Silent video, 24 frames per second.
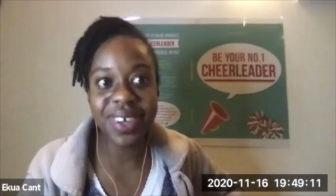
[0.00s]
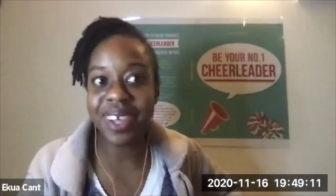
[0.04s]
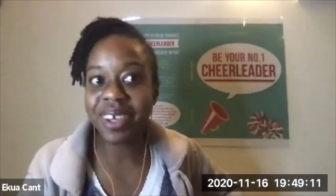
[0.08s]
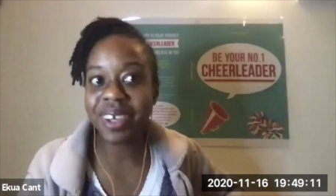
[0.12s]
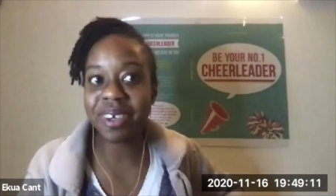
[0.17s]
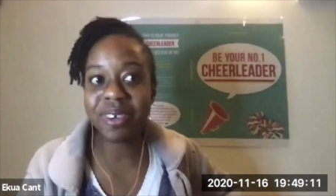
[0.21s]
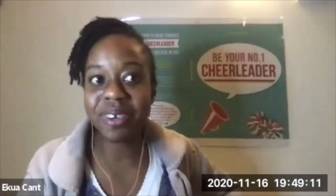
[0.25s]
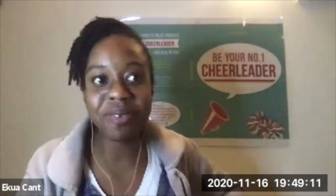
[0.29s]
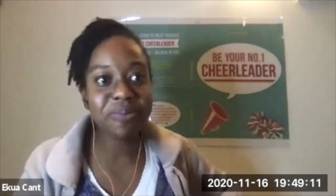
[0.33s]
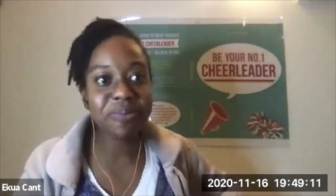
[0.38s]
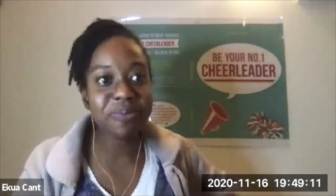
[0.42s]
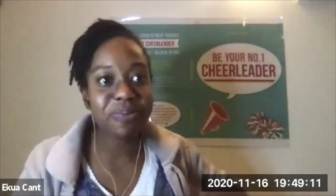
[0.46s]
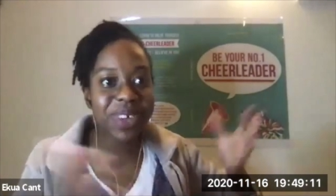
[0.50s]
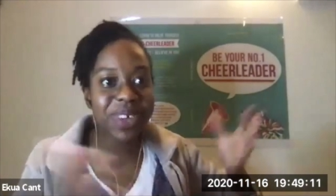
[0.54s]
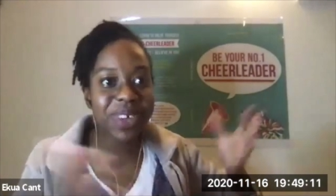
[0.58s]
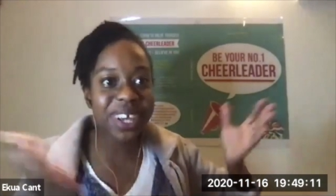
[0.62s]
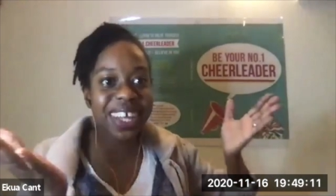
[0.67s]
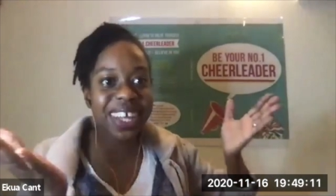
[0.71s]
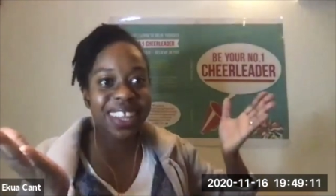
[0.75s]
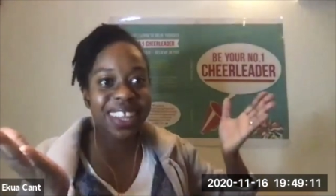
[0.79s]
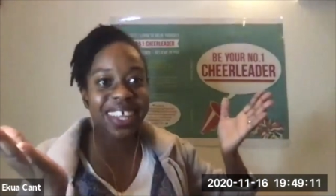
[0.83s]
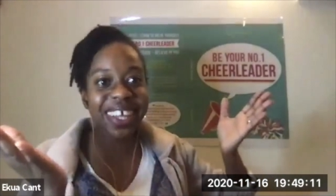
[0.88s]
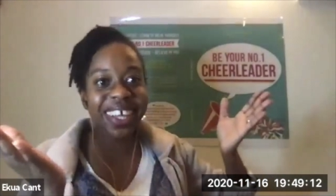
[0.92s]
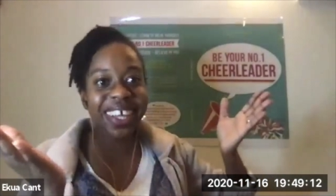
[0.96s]

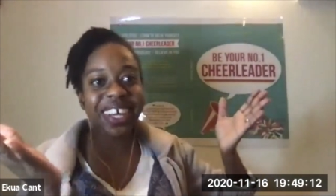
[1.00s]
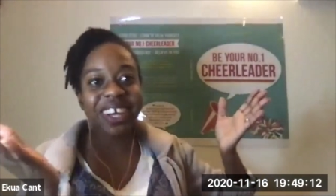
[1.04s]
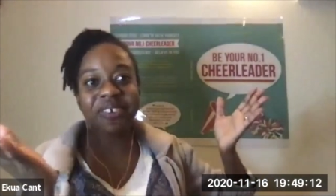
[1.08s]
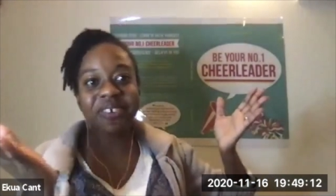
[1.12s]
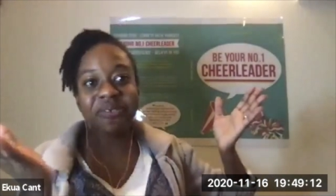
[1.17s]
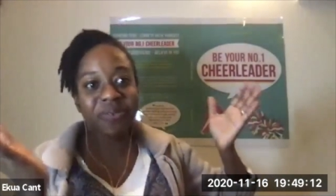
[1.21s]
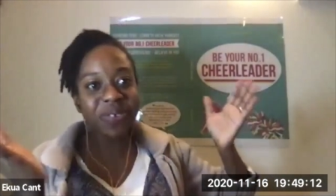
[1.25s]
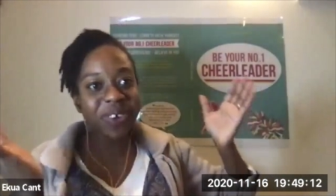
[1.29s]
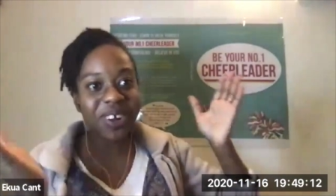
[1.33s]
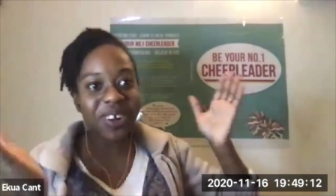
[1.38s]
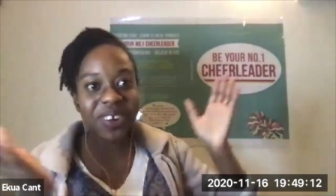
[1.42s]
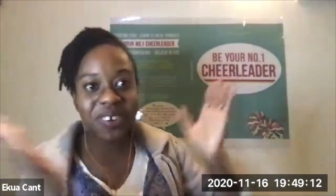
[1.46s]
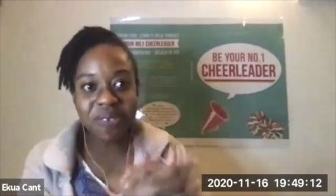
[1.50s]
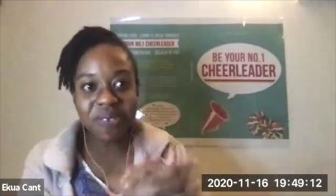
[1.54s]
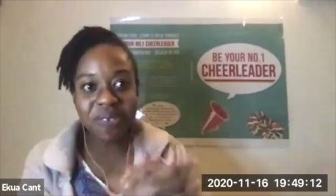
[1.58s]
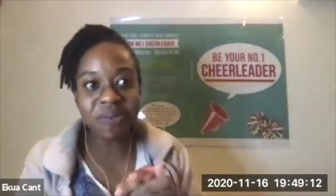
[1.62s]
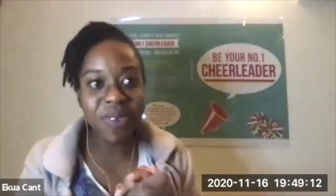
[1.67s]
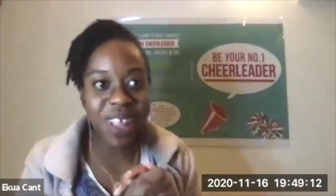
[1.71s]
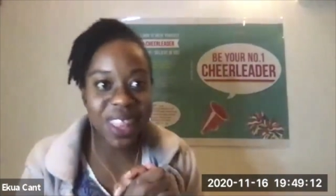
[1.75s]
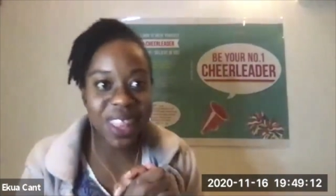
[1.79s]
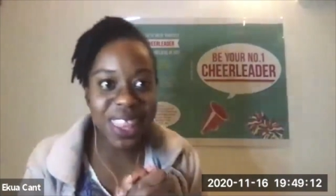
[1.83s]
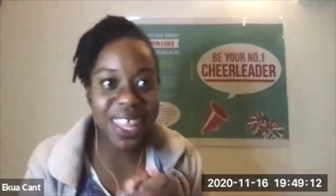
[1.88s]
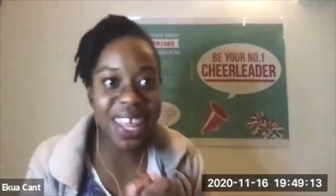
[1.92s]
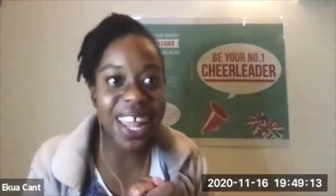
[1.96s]
amazing. Well,
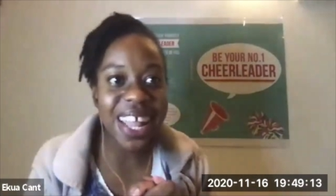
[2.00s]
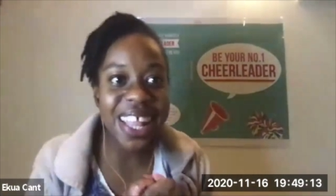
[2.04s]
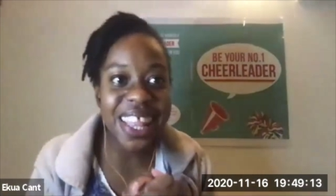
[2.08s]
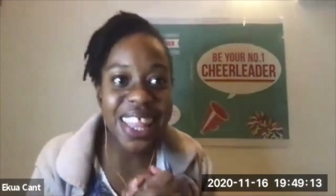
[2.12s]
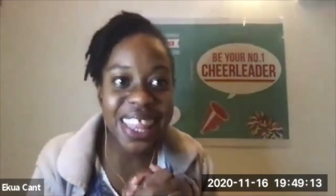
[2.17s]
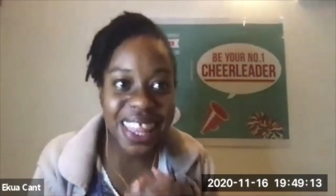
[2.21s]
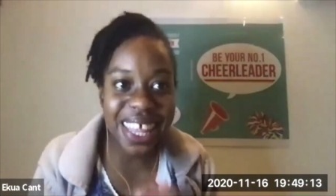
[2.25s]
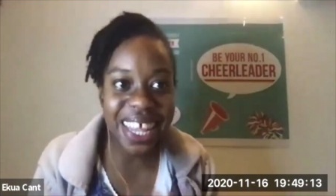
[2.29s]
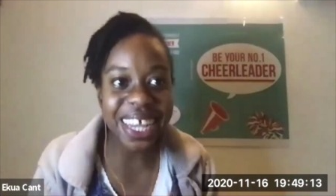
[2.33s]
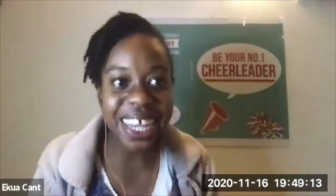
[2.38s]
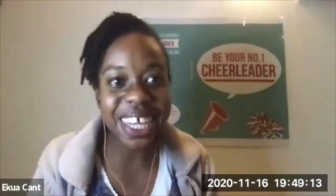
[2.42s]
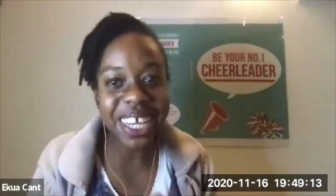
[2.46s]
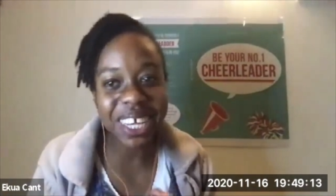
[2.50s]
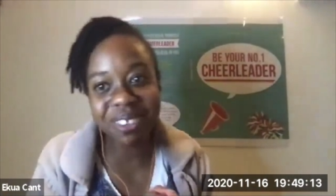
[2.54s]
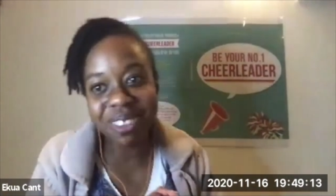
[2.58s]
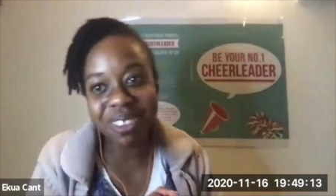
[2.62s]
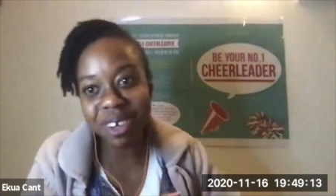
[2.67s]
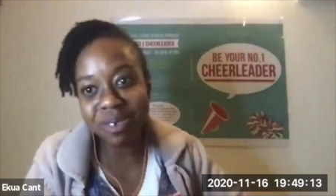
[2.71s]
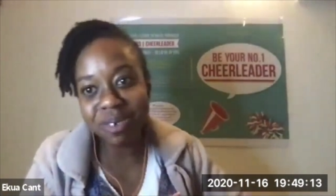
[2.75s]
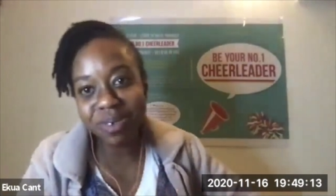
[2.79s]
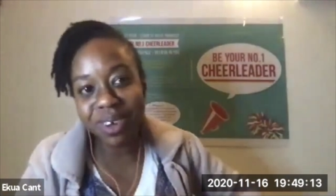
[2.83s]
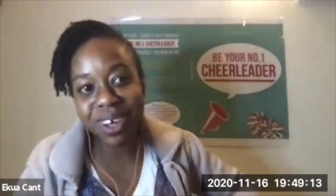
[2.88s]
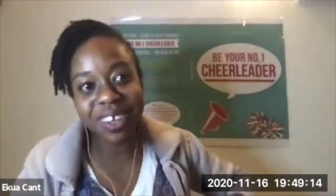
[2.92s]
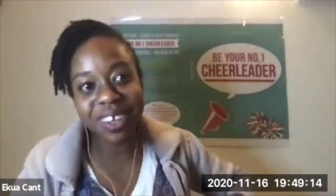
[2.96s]
with that, thank you
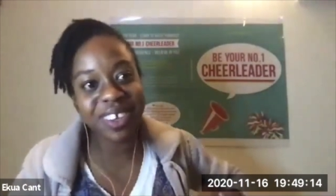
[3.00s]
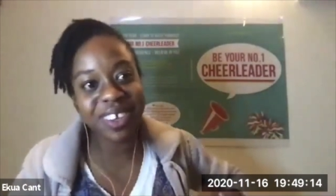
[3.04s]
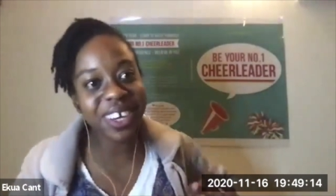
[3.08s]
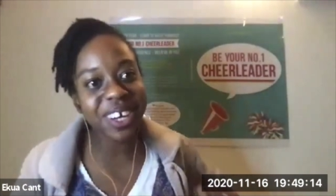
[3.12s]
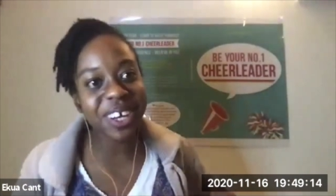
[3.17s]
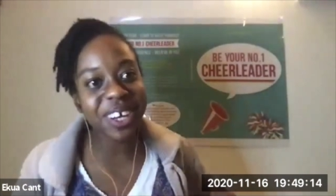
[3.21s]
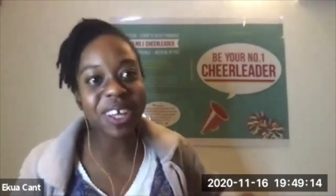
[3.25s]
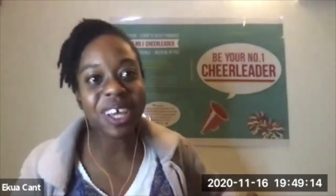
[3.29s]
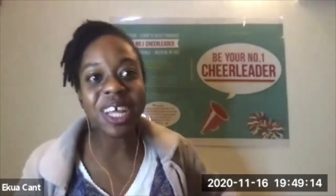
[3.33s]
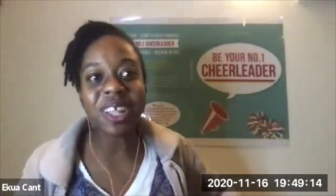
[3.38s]
so much, Kiana.